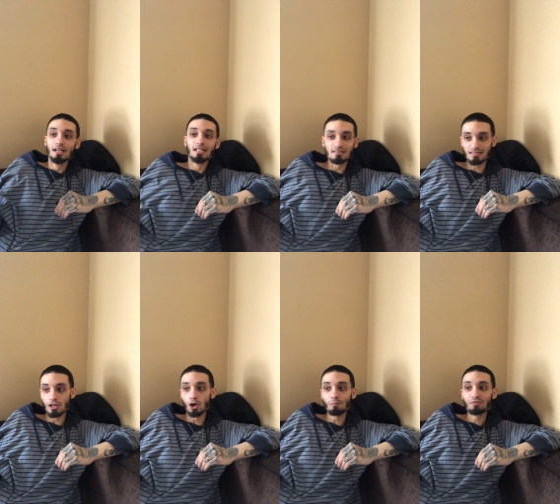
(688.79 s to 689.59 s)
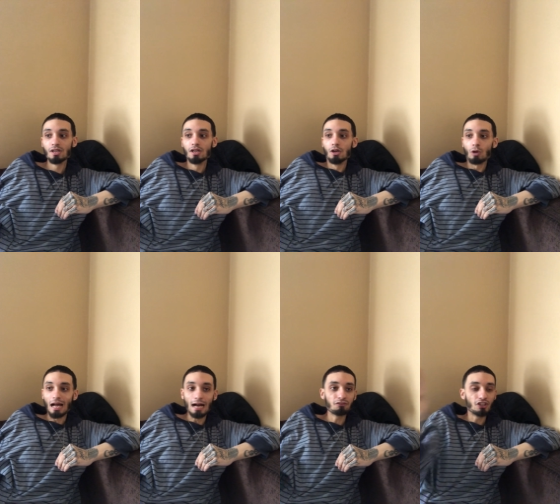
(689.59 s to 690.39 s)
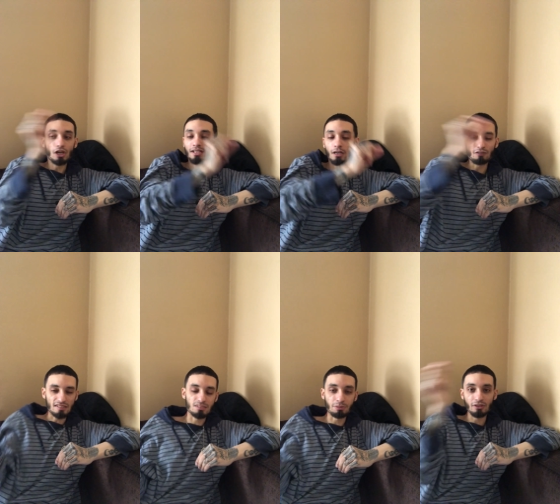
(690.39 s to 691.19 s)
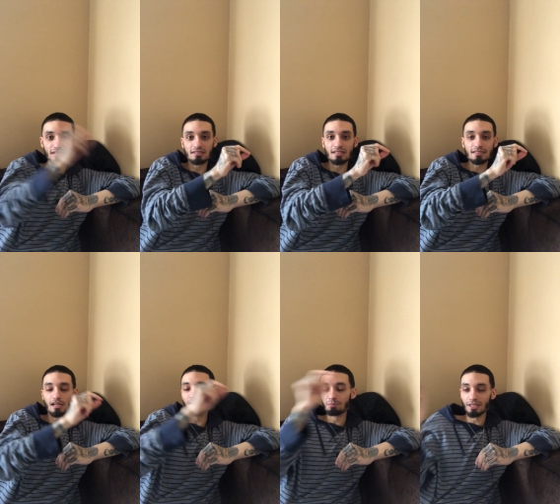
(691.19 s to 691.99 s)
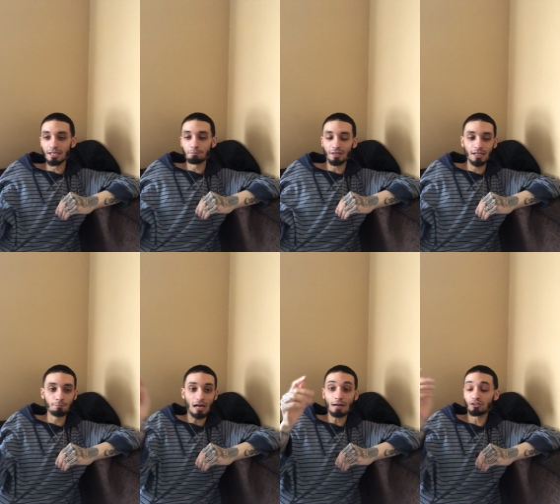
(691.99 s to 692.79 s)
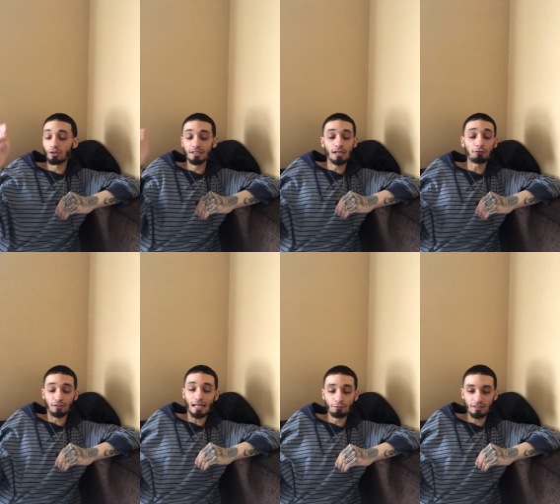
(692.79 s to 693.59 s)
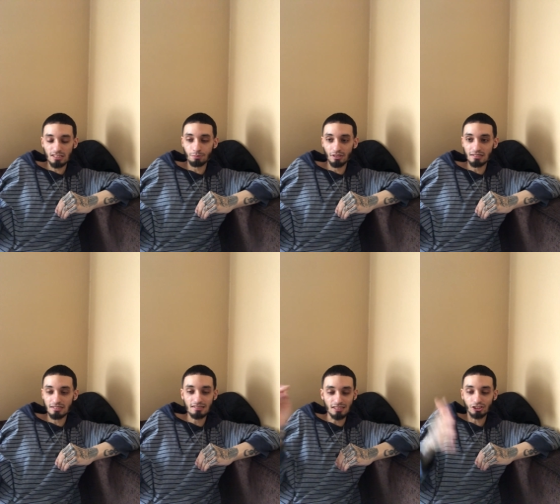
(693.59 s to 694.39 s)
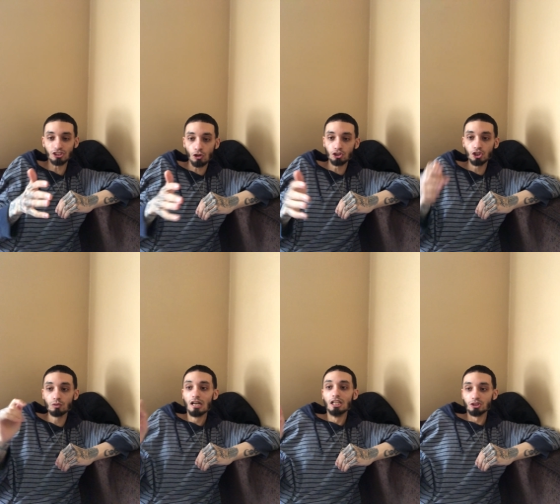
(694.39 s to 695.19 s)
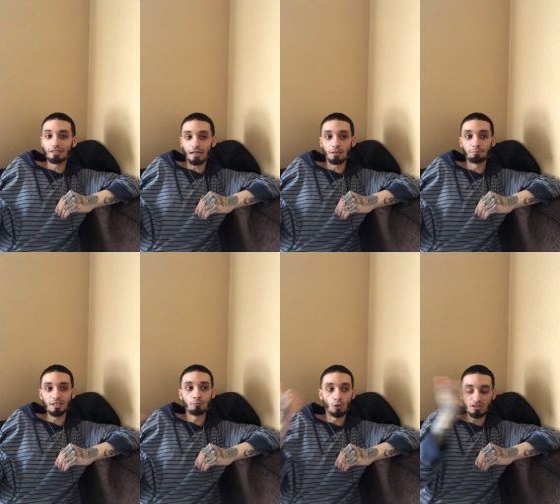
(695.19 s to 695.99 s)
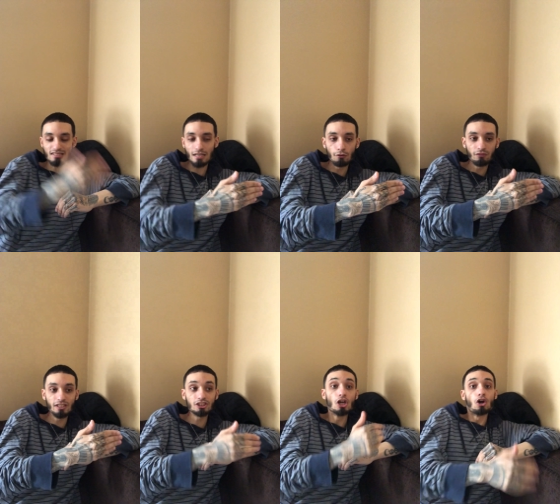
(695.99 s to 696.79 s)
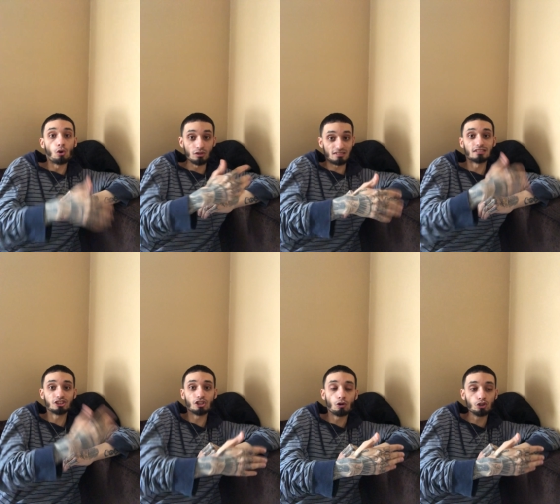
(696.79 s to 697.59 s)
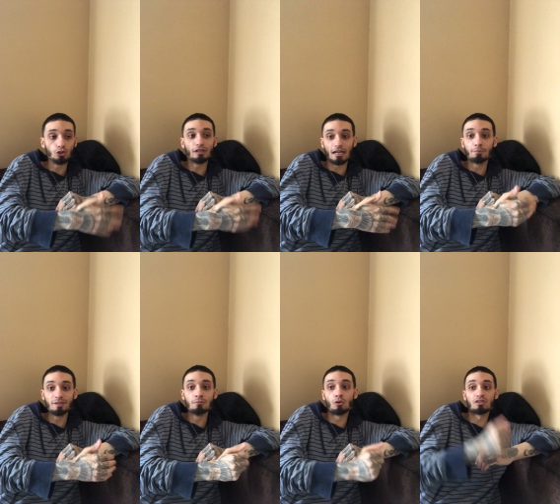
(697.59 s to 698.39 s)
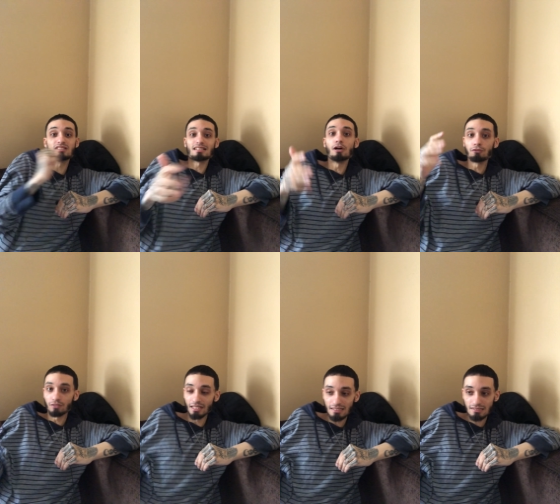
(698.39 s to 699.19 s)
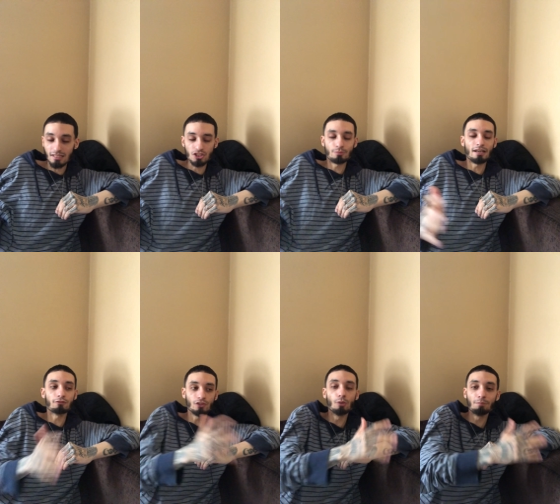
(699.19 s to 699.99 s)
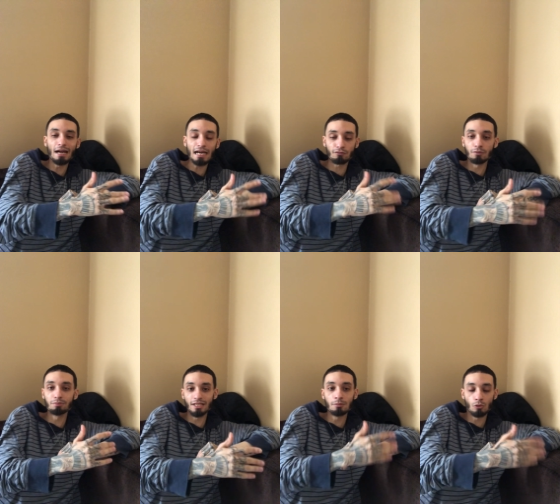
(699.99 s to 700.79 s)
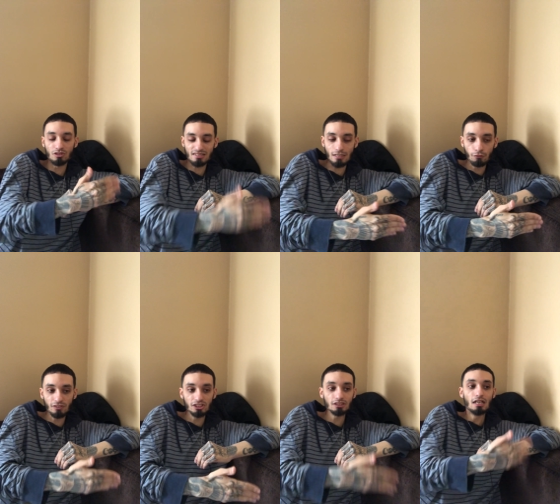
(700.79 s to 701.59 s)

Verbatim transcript: So after enough experiences of being after enough life experiences to show you you got to be more selfish, or to show you you got to be more selfless, because you may feel bad for being more selfish